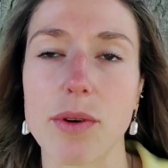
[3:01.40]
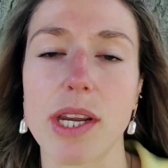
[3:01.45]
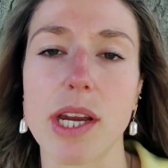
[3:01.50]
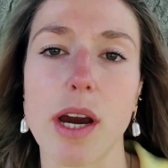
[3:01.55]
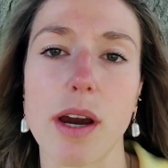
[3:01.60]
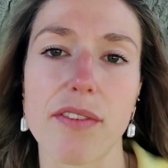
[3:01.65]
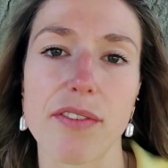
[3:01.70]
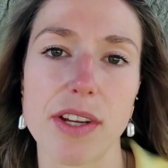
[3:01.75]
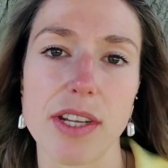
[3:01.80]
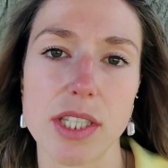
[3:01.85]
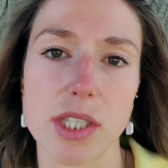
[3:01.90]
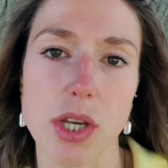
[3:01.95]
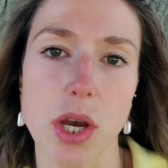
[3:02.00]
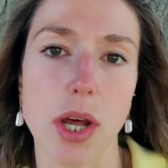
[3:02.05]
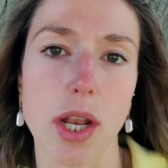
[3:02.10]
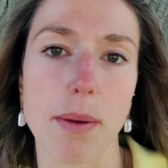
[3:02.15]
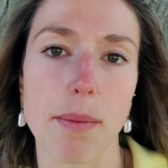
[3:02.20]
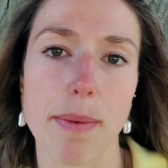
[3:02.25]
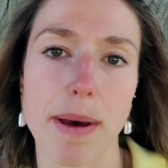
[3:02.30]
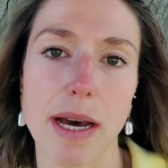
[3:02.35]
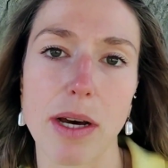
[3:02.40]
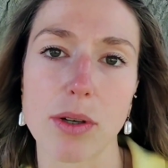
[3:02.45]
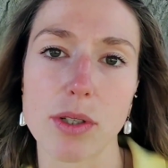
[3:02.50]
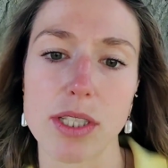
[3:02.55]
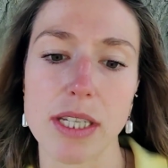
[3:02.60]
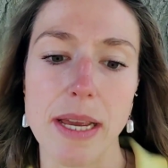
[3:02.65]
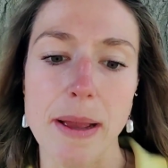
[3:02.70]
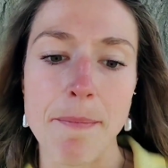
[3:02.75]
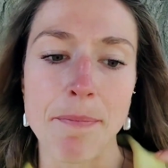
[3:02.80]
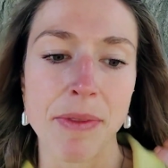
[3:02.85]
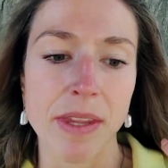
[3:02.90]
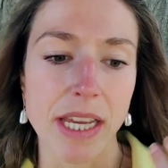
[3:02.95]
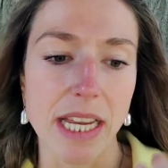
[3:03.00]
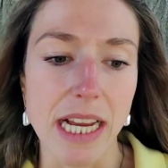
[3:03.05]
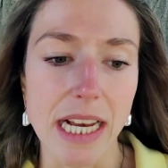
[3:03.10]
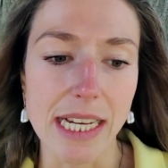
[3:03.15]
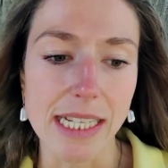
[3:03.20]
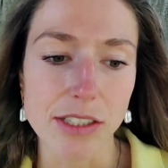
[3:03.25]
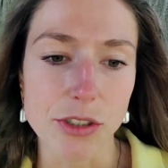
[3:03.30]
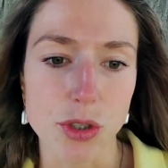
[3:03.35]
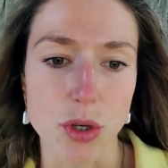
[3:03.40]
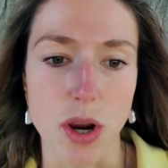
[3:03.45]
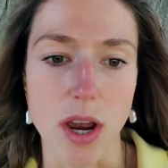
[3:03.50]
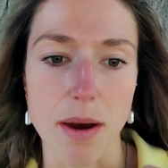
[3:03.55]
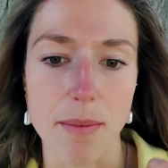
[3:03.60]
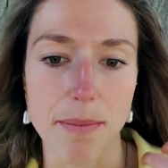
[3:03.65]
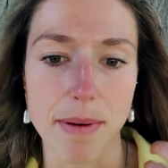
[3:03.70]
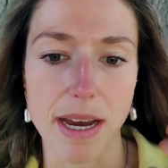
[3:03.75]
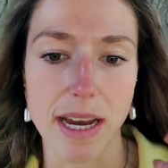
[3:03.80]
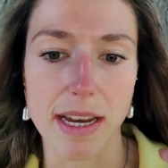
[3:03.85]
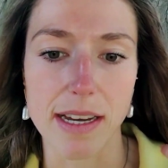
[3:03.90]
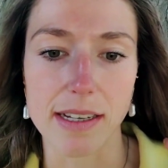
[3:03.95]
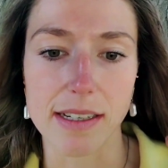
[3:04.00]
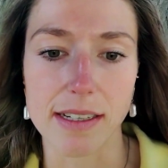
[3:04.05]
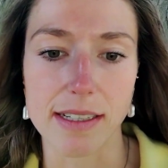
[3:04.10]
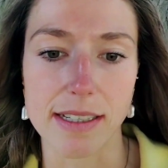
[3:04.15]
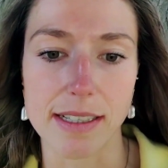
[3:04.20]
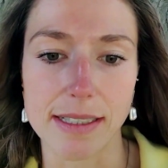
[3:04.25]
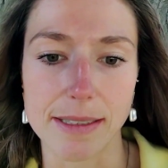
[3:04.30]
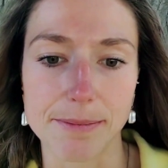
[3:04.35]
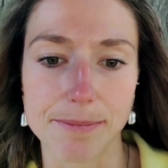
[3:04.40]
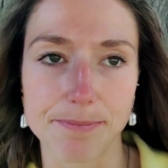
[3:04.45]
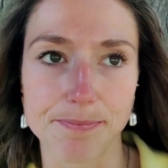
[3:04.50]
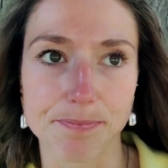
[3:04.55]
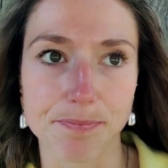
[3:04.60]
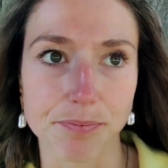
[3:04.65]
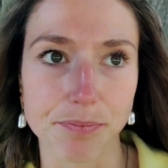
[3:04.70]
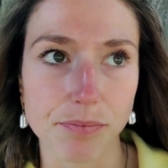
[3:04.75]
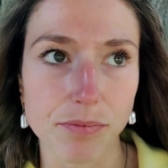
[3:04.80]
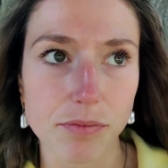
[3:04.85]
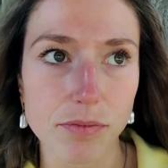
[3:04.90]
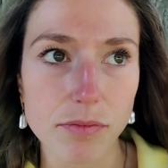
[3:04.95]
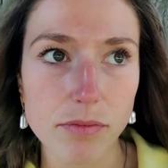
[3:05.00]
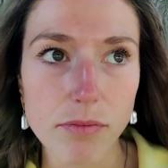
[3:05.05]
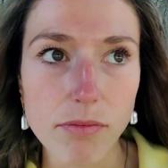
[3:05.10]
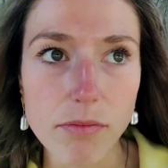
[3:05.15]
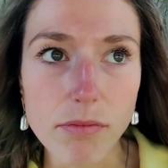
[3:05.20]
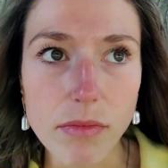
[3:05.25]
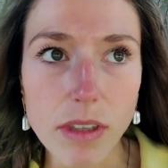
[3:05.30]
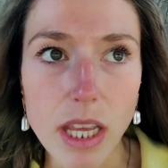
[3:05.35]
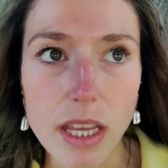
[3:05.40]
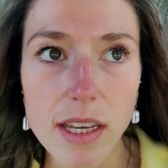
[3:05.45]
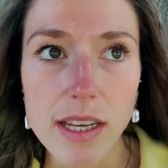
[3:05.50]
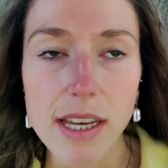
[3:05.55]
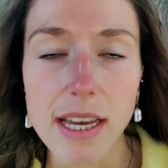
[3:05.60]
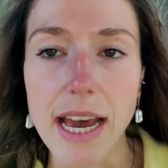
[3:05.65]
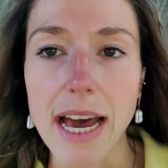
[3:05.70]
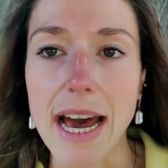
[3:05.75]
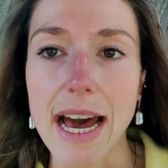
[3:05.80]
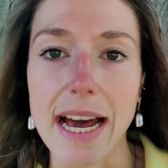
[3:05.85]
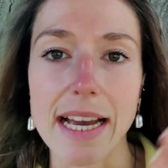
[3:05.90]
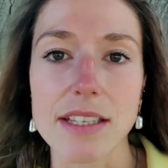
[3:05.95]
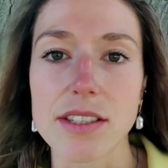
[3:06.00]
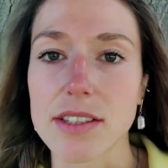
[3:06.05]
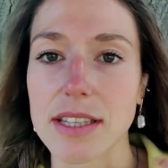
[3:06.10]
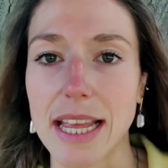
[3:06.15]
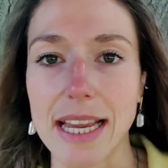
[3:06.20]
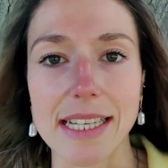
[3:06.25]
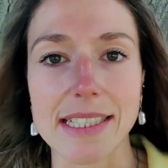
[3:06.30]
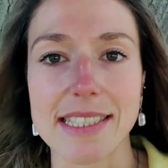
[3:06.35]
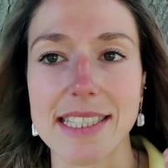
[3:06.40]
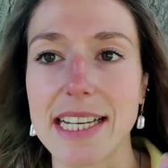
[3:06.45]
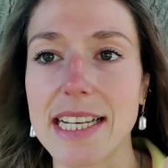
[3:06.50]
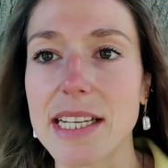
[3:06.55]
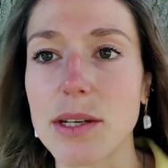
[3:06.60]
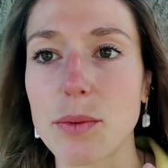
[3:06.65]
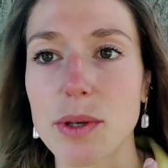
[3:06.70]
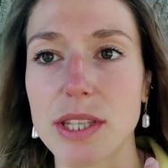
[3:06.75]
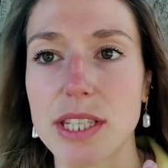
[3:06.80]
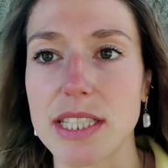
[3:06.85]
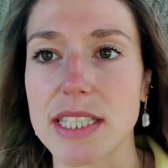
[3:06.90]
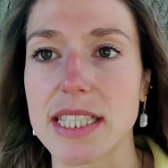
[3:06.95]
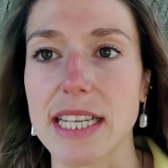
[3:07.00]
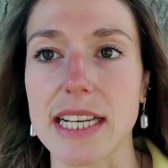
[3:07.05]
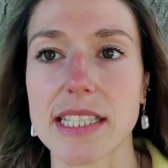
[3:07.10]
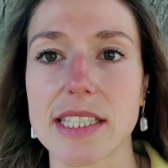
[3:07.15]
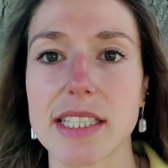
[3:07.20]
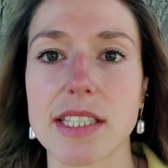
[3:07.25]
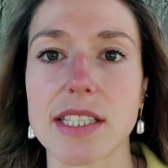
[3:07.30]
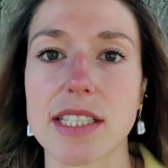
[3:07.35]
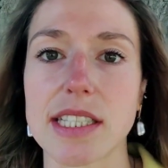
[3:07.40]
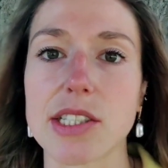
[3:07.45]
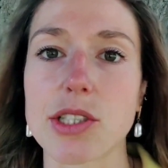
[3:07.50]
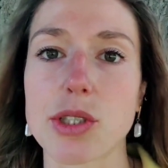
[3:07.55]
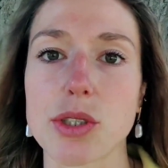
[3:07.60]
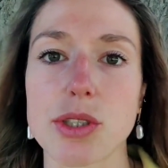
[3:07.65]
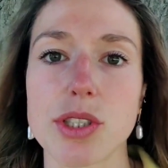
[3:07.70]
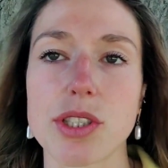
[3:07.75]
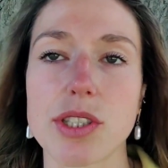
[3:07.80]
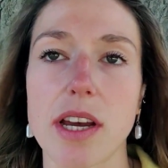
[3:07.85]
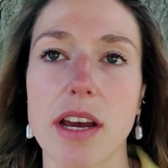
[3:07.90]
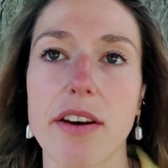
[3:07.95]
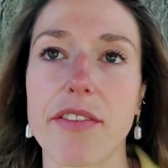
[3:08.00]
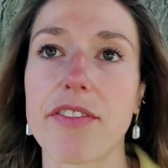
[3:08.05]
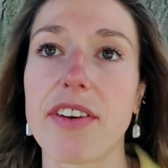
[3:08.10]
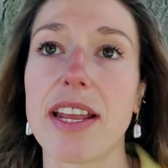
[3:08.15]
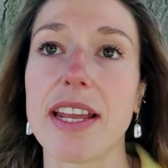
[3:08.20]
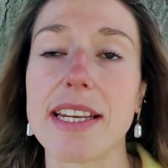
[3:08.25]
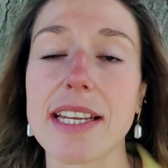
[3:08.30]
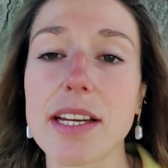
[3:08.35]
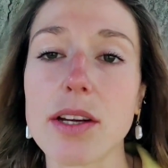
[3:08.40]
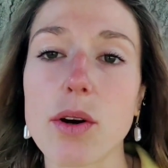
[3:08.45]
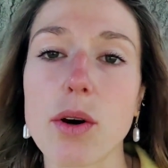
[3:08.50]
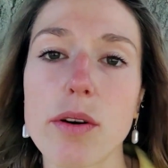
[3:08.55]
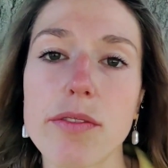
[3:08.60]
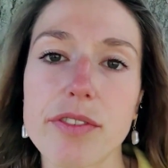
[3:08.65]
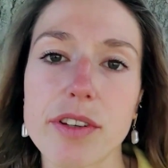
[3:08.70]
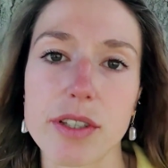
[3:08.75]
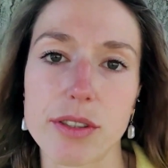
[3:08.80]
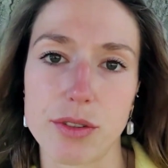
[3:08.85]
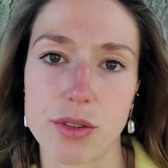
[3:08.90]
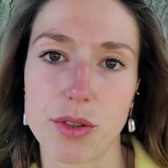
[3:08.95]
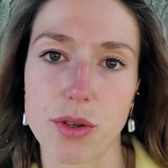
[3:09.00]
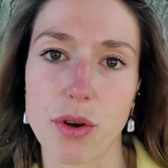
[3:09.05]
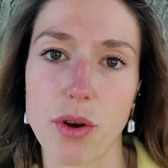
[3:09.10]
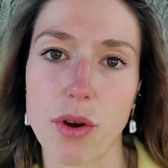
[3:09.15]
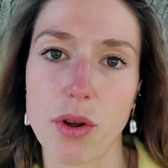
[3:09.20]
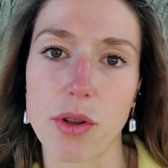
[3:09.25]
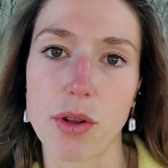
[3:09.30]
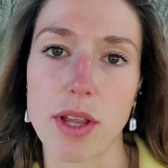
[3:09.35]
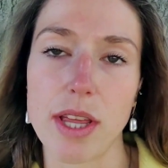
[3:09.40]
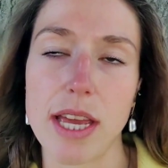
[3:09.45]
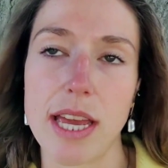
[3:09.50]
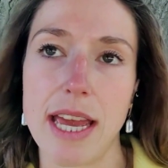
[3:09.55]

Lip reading: recovery is all about healing trauma, and like dealing with this existential stuff, letting go of control.